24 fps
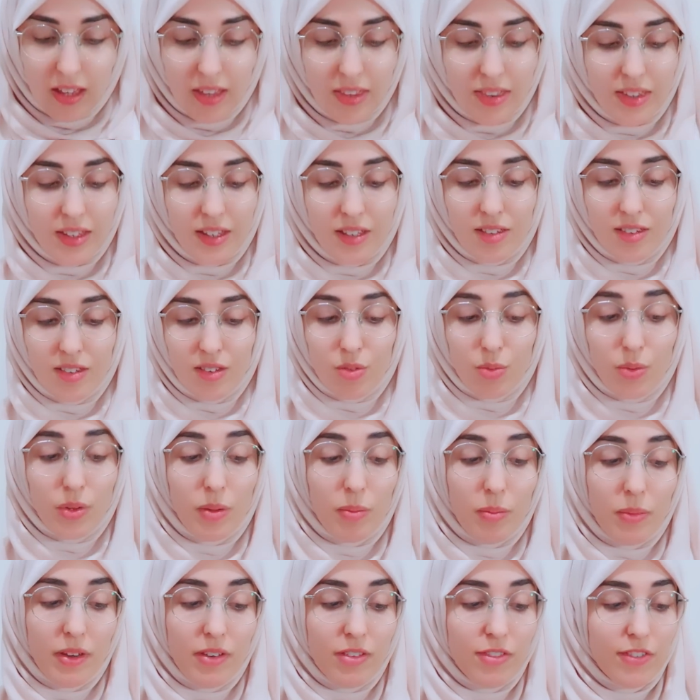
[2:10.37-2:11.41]
This is one of
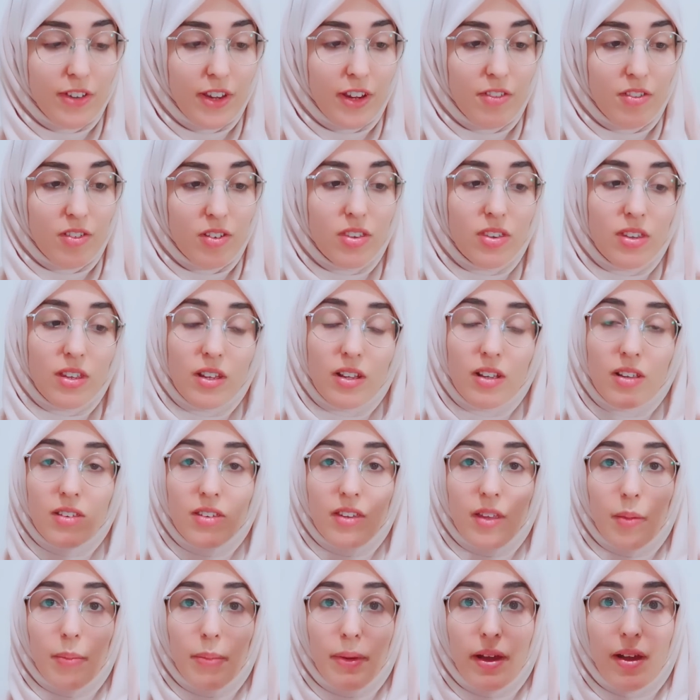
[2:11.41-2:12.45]
my favourite things
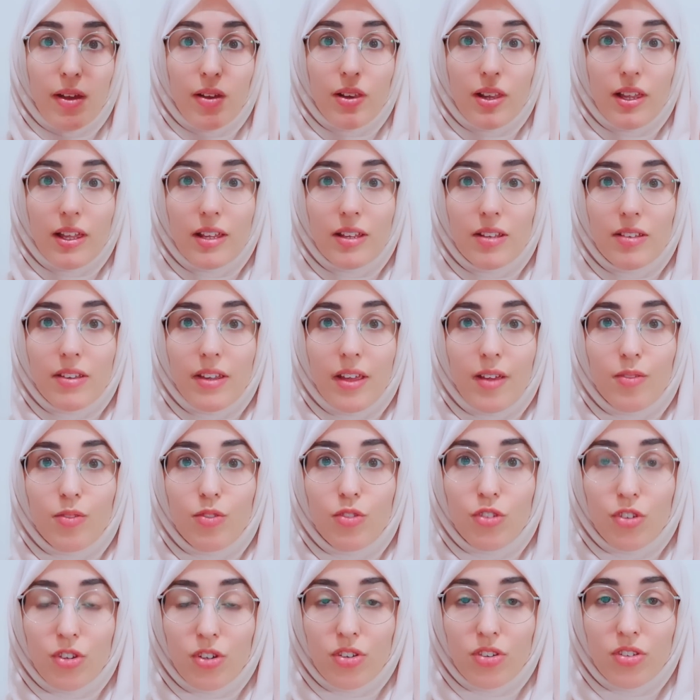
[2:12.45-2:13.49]
that Poundland have
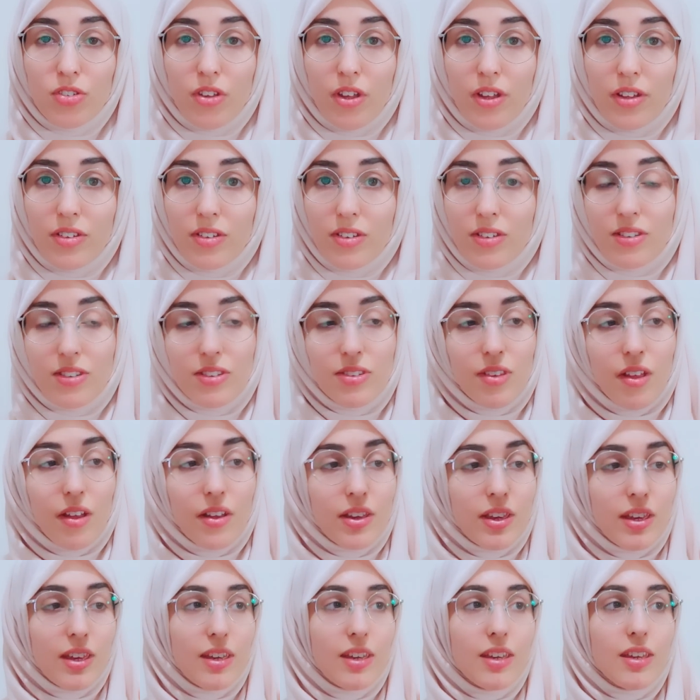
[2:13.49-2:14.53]
just started
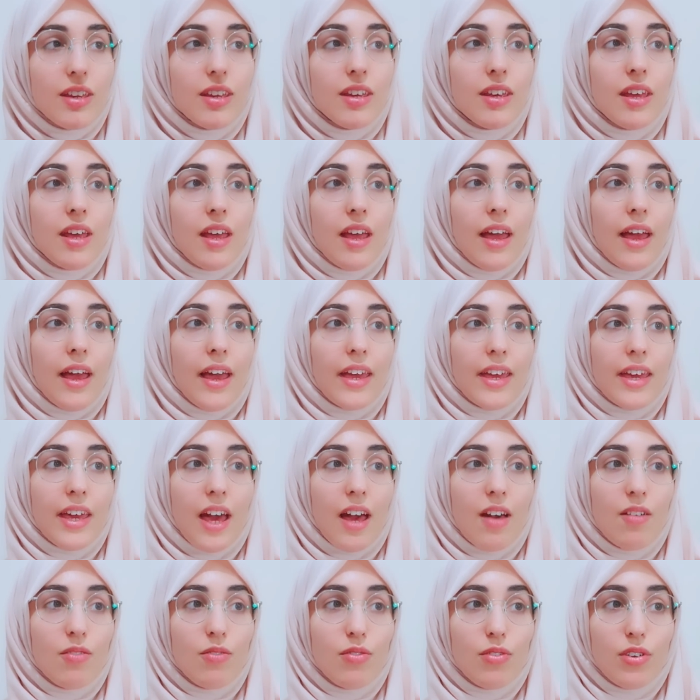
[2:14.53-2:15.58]
stocking, a
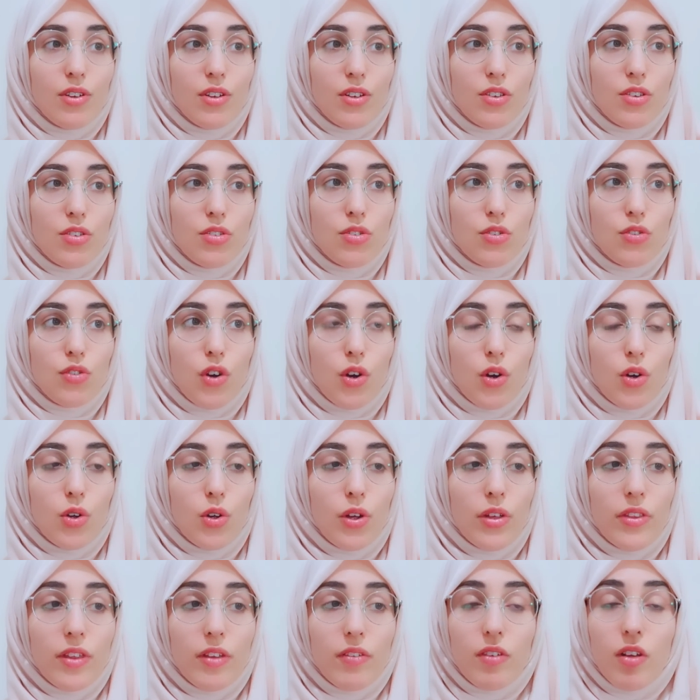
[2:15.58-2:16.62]
canvas scroll,
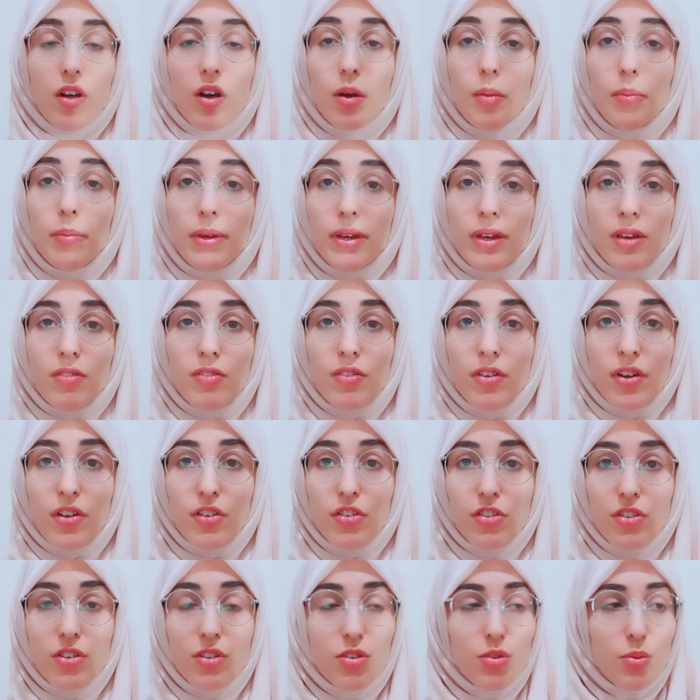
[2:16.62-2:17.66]
and they've got a bigger
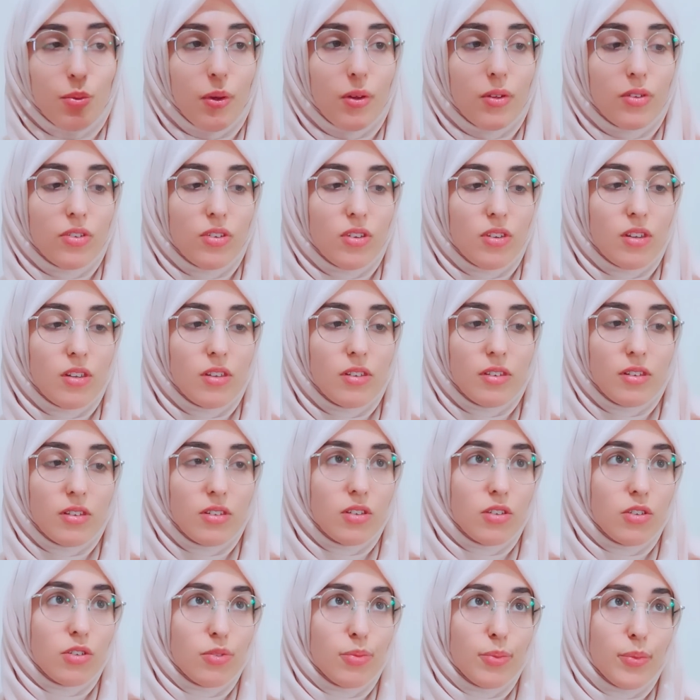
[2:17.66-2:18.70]
version as well. So this is a
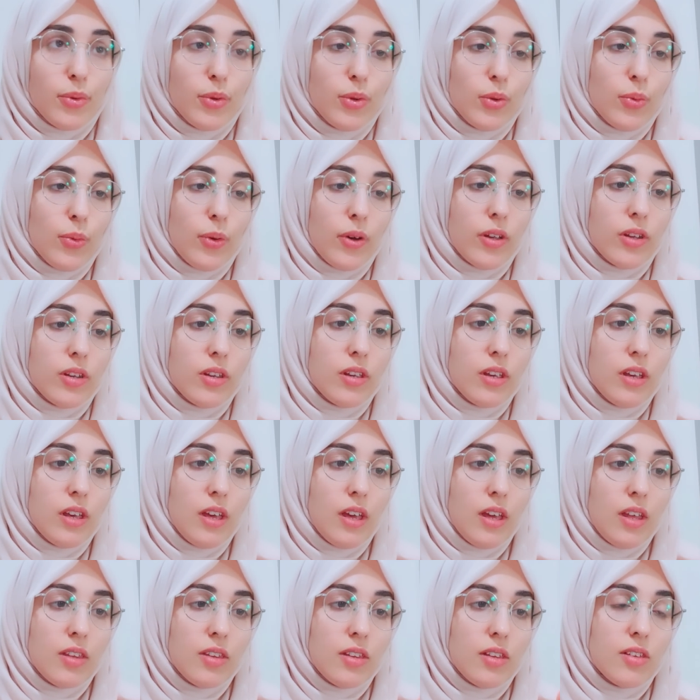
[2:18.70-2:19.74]
smaller one.
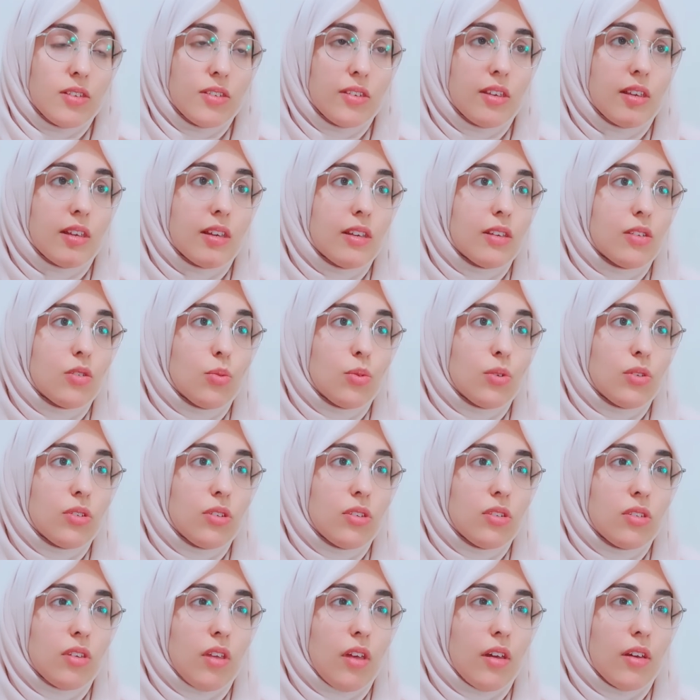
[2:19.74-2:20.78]
This is, what's the
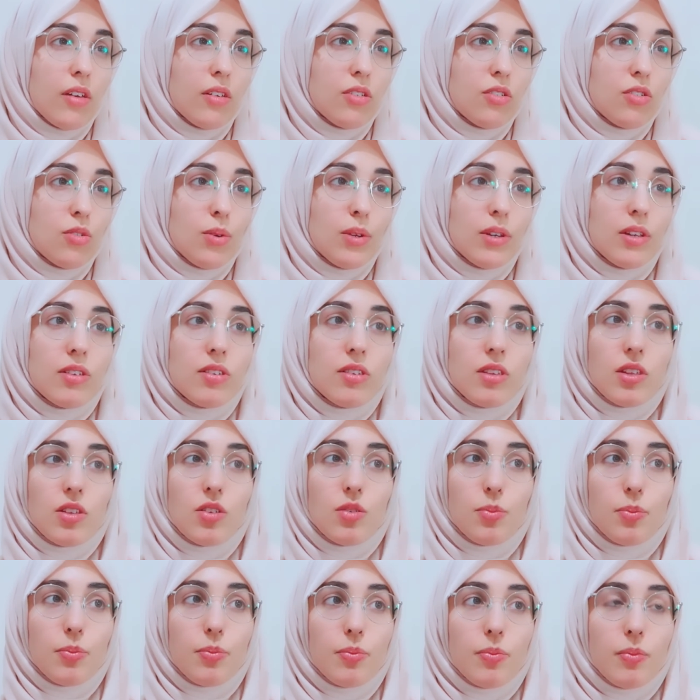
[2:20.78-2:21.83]
size?
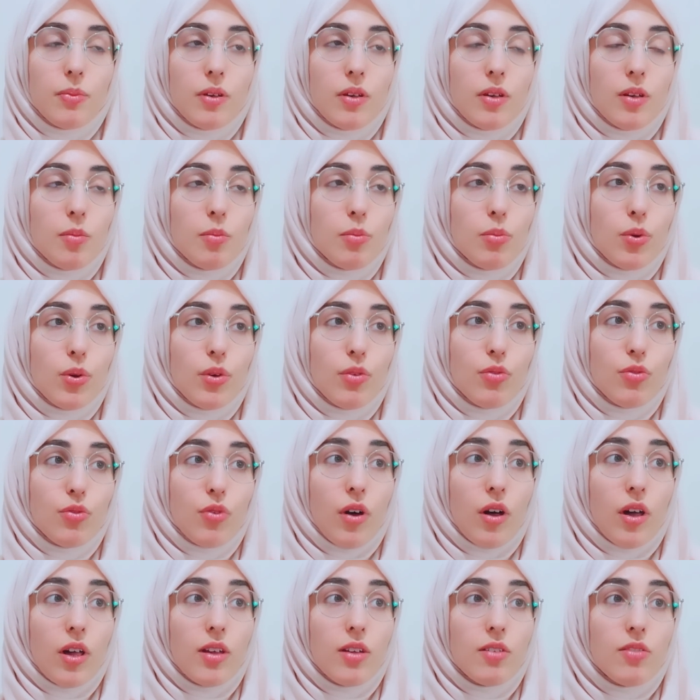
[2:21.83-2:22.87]

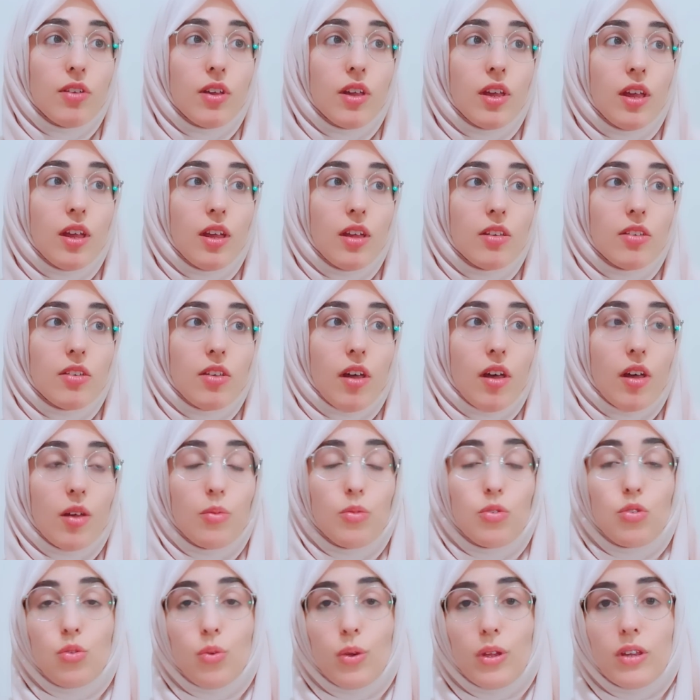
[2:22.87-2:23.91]
26.5
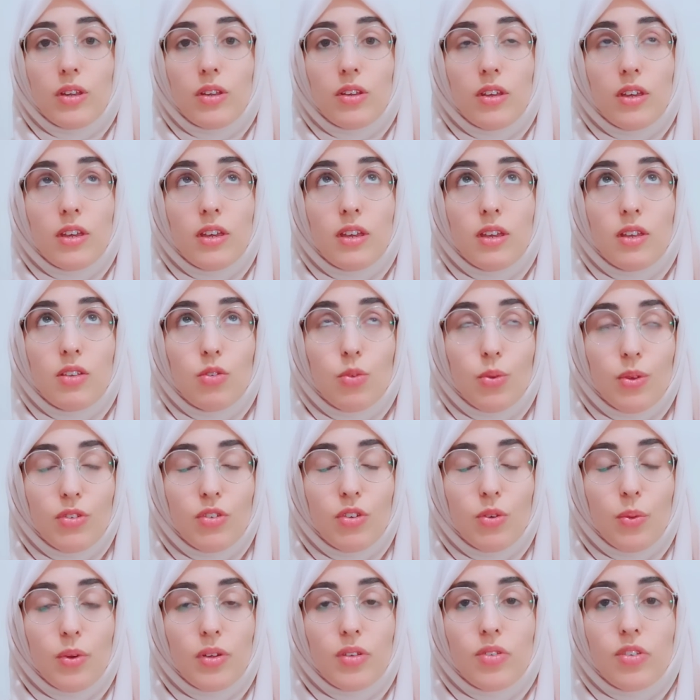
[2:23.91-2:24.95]
times
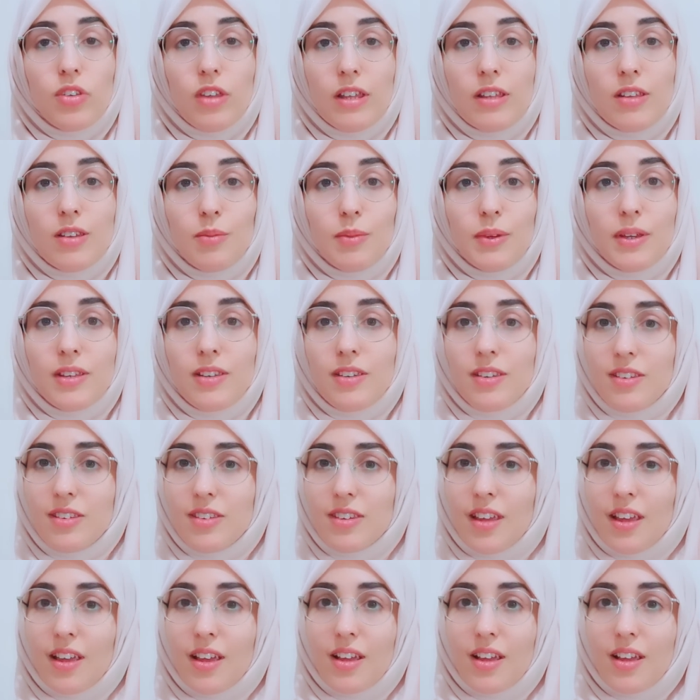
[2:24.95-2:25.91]
21 centimetres.